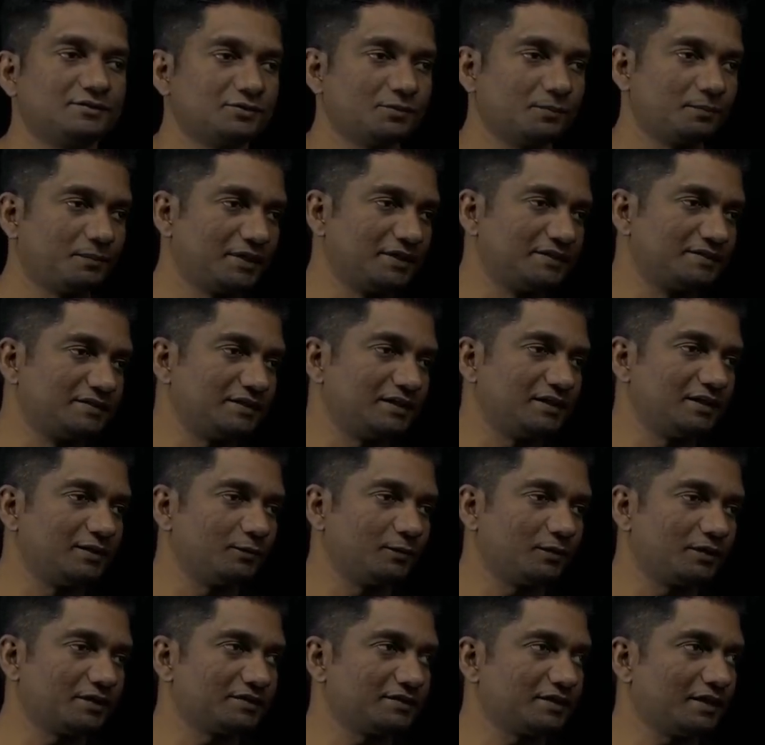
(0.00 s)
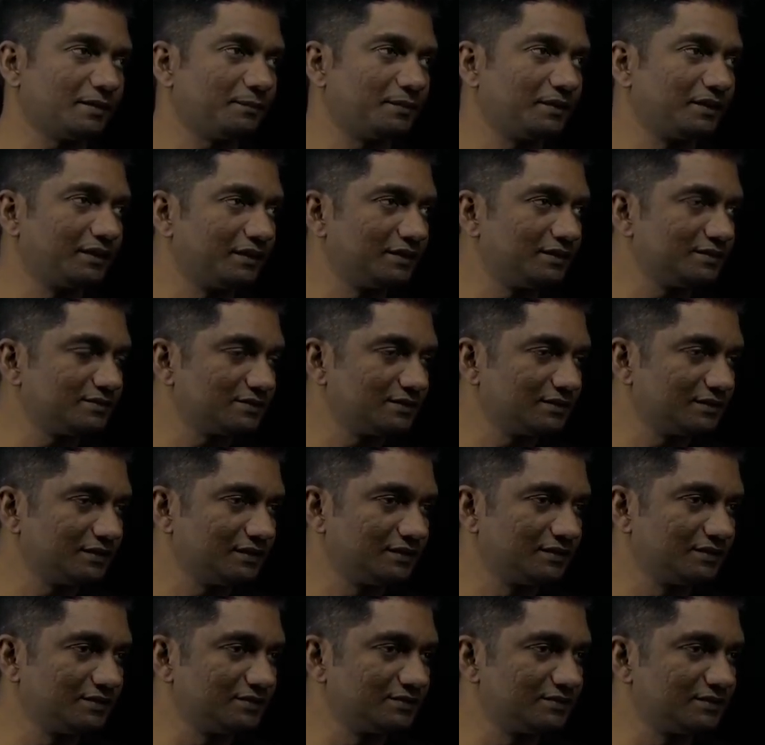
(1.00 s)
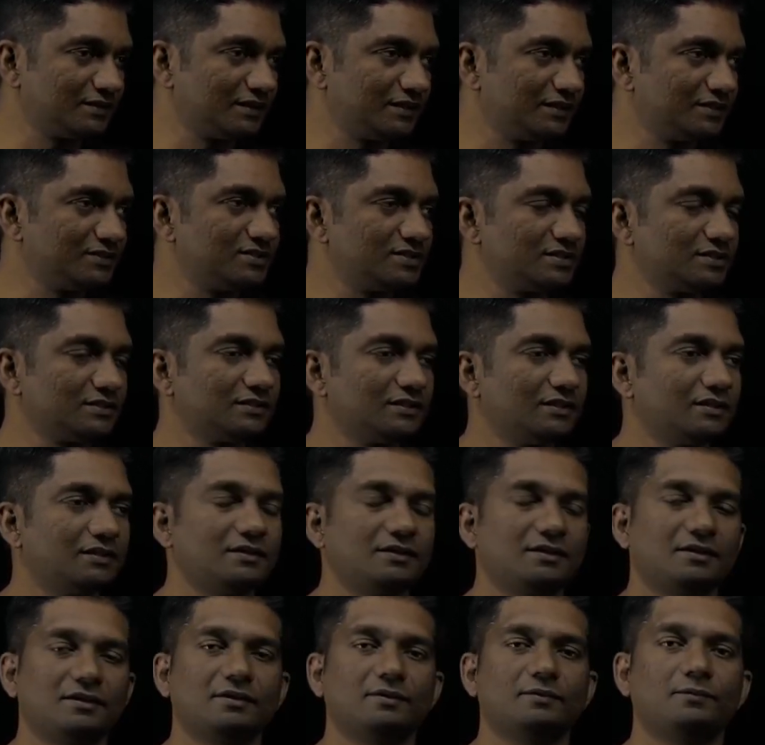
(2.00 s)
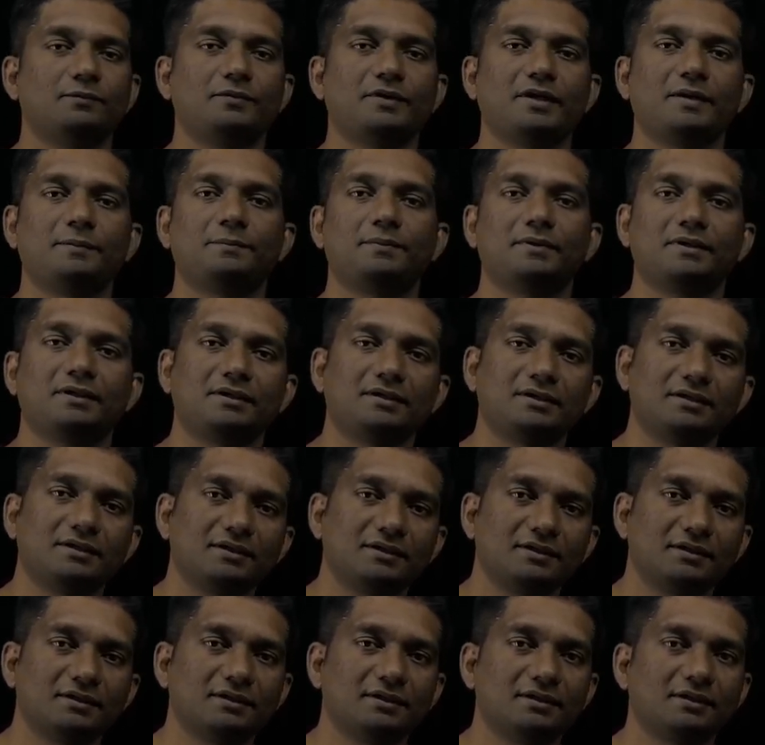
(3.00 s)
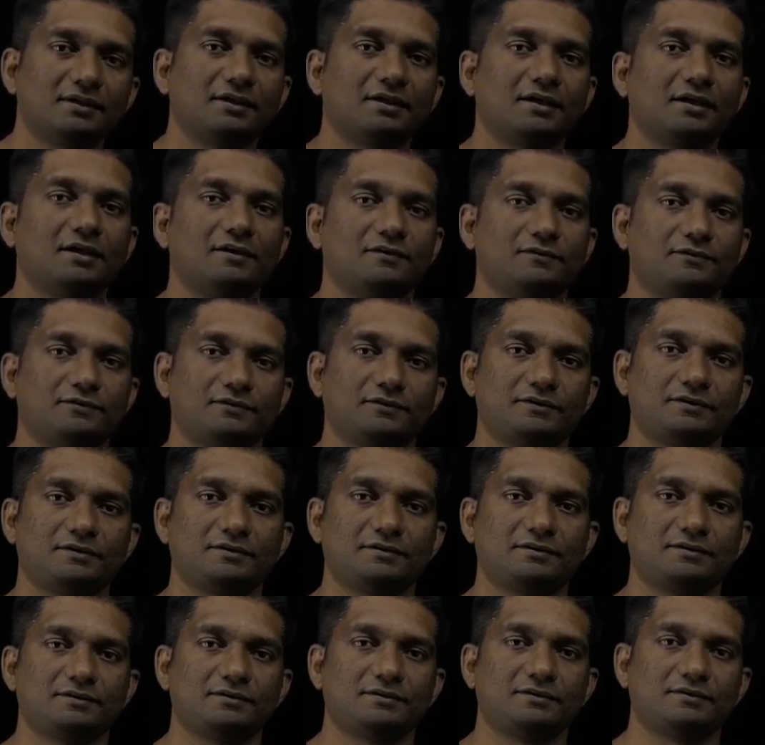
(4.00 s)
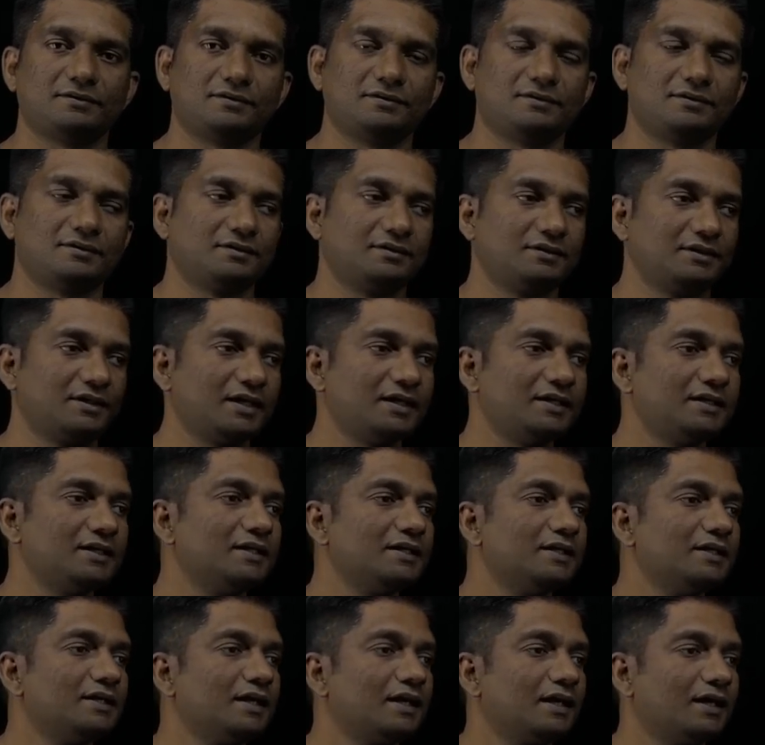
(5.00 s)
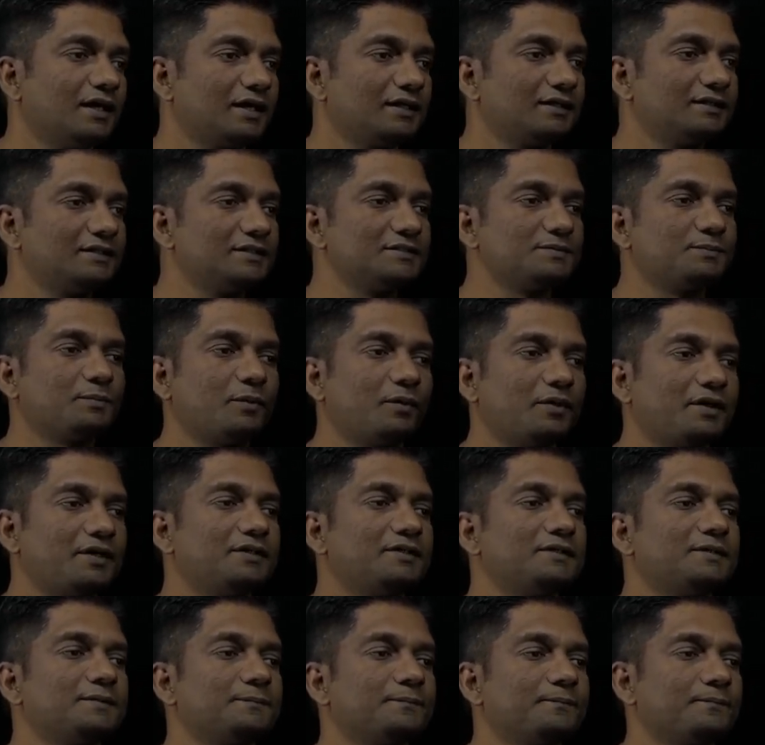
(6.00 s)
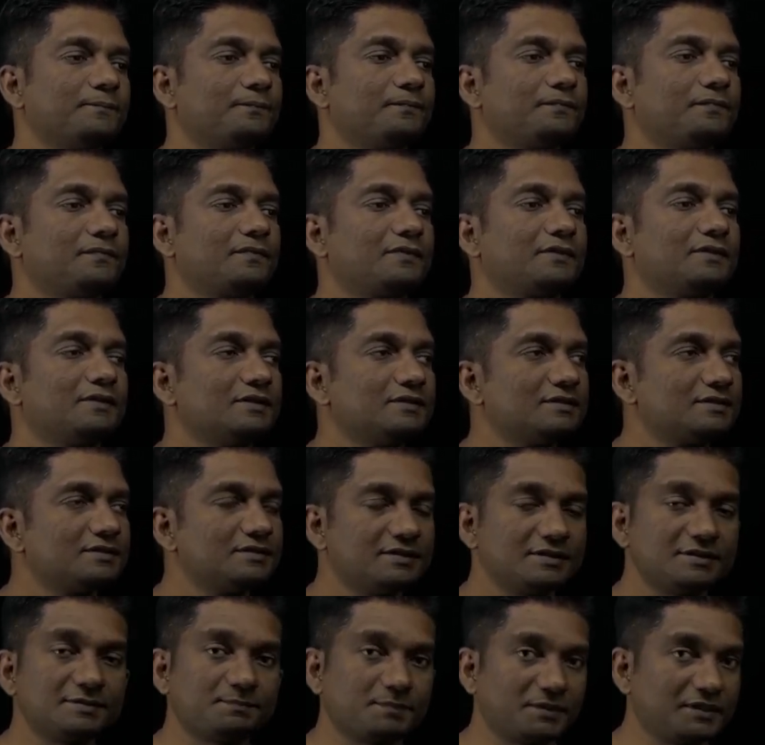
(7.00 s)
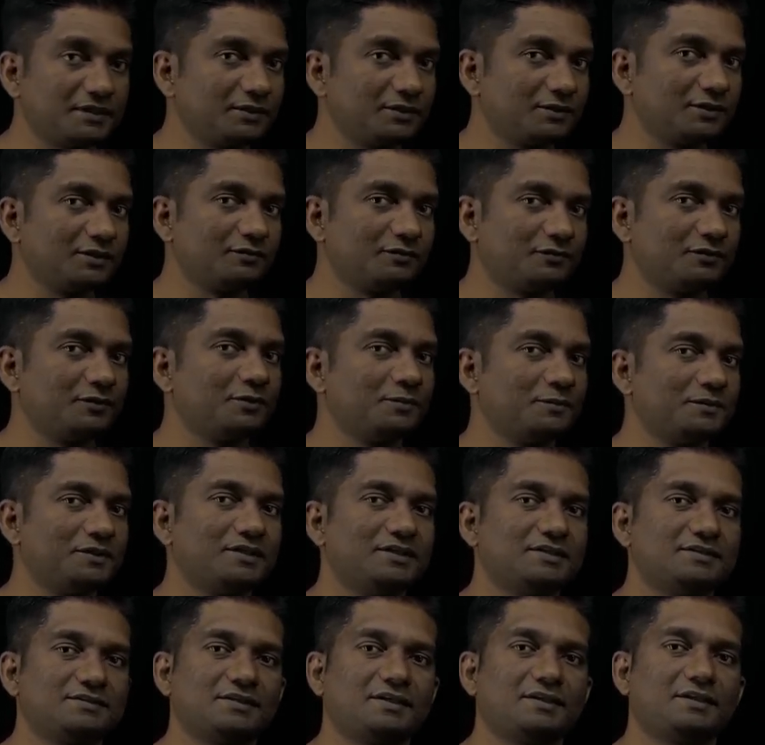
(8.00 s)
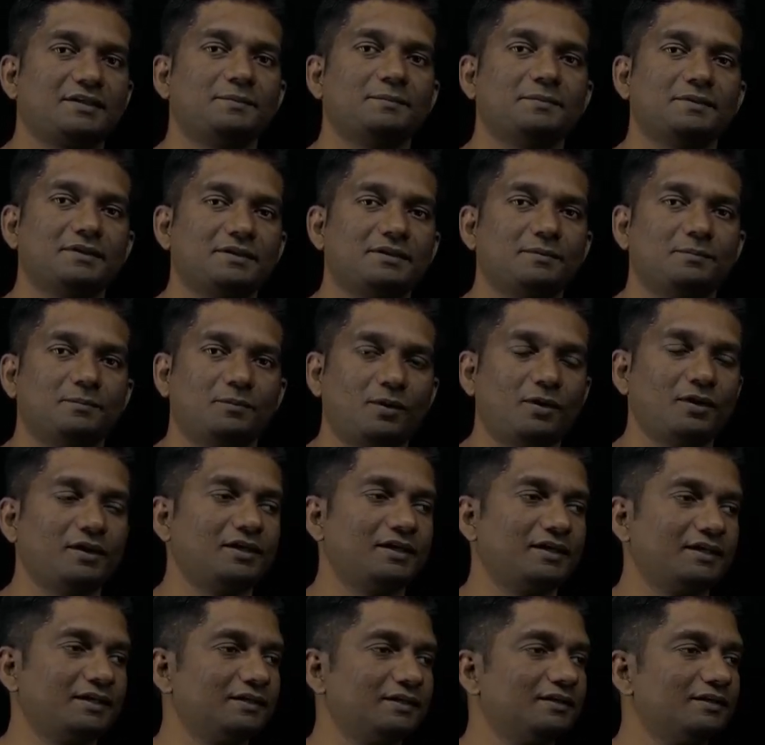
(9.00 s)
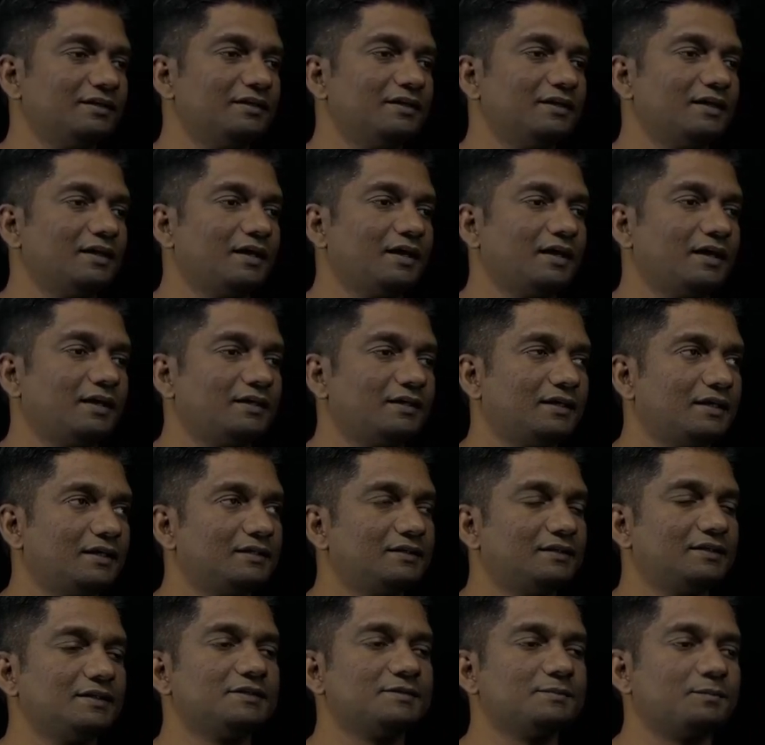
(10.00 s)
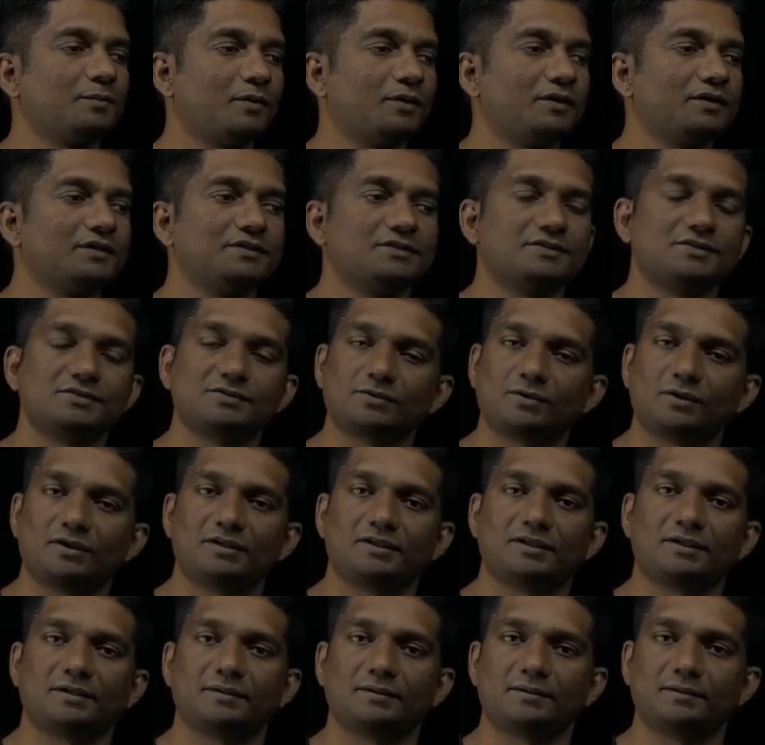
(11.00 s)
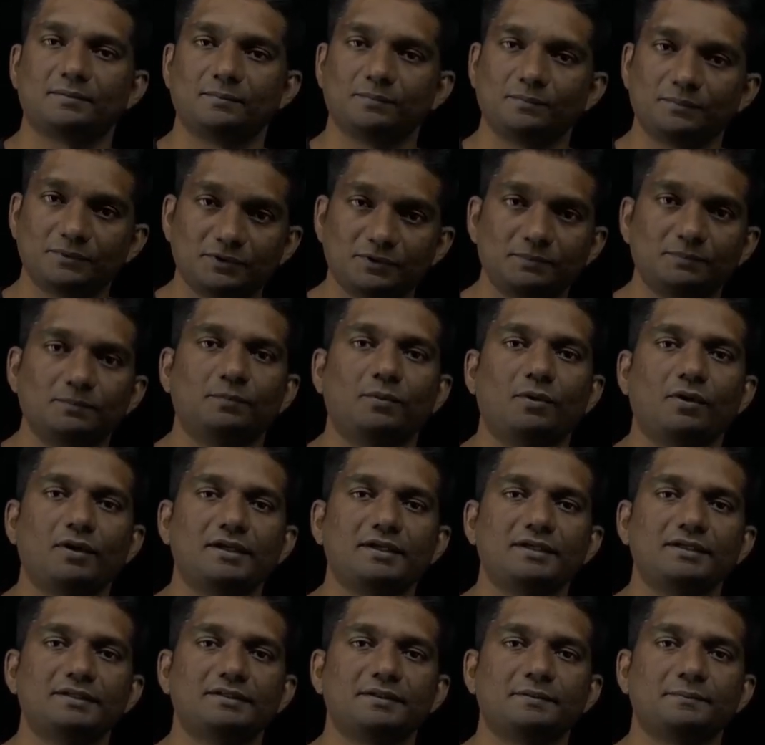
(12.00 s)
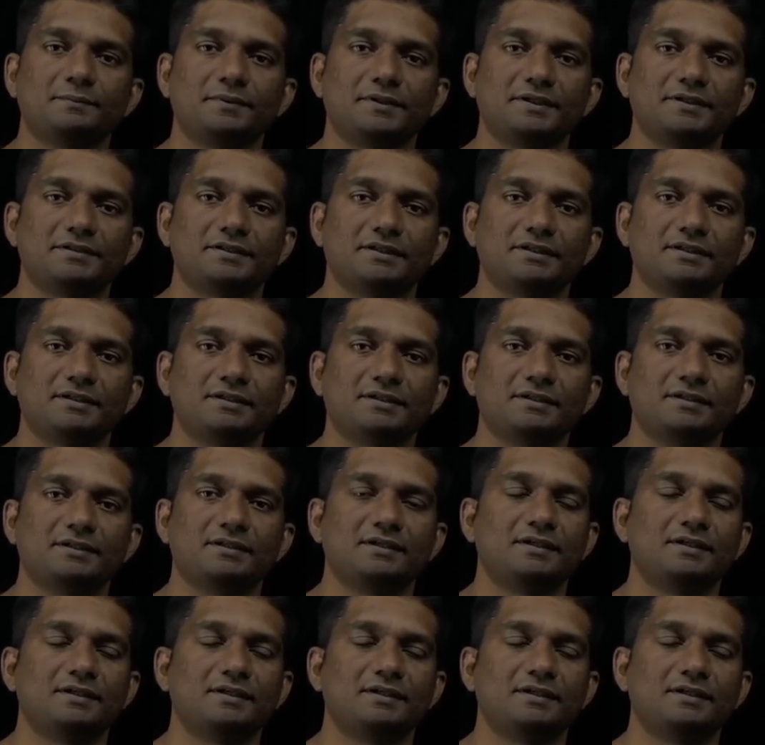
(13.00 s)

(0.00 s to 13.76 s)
So basically what is happening is it is reaching the vapor curve, right? At this point, this particular phenomena is nothing but the boiling, and at this point, this is called the boiling temperature.